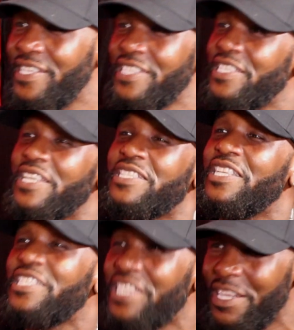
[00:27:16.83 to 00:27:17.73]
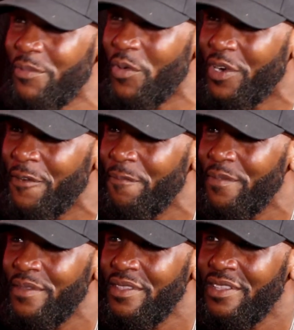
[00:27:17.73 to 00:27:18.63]
It doesn't exist anymore.
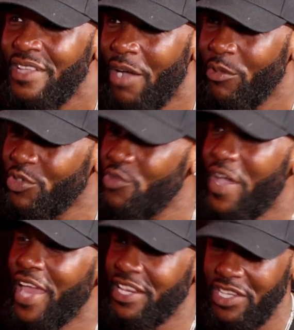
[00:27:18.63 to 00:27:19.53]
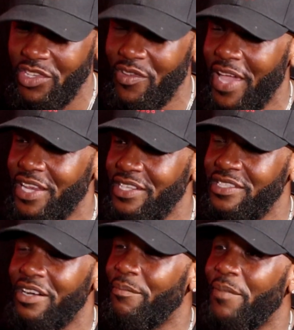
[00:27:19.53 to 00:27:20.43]
I want True Addict to try
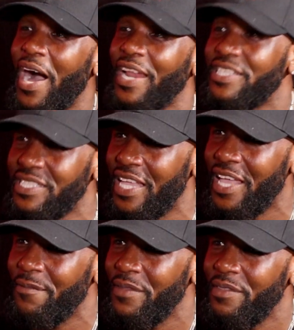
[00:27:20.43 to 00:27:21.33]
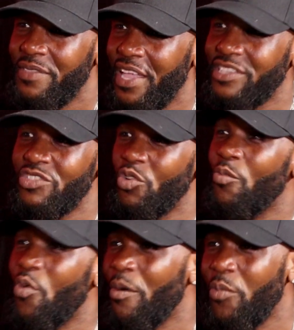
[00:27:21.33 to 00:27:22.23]
to abolish that. There's
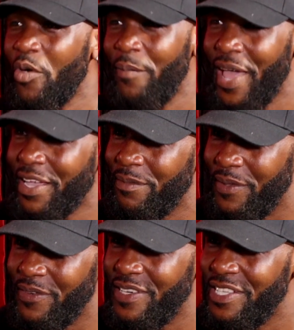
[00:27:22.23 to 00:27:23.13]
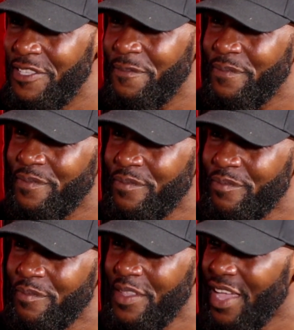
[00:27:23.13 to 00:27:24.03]
no more poor black
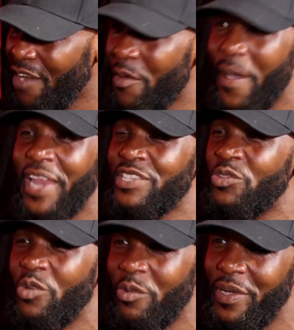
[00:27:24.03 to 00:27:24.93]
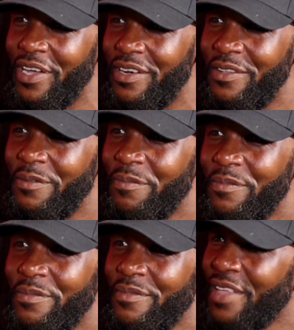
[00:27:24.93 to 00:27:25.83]
community. Everybody's doing well.
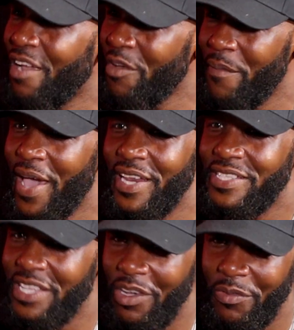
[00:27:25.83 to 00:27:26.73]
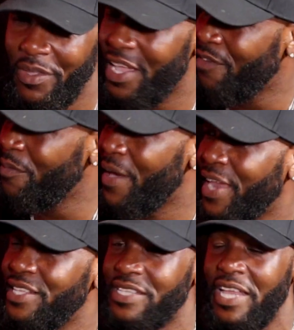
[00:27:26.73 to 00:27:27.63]
Everybody's healthy.
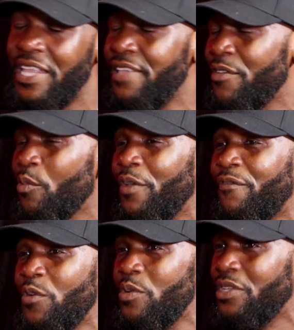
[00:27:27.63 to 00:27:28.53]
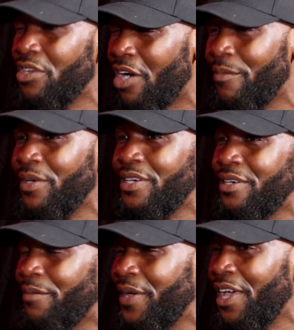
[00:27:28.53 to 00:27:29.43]
And even with food, you know,
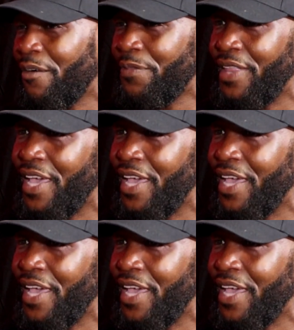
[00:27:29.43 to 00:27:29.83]
I'm a health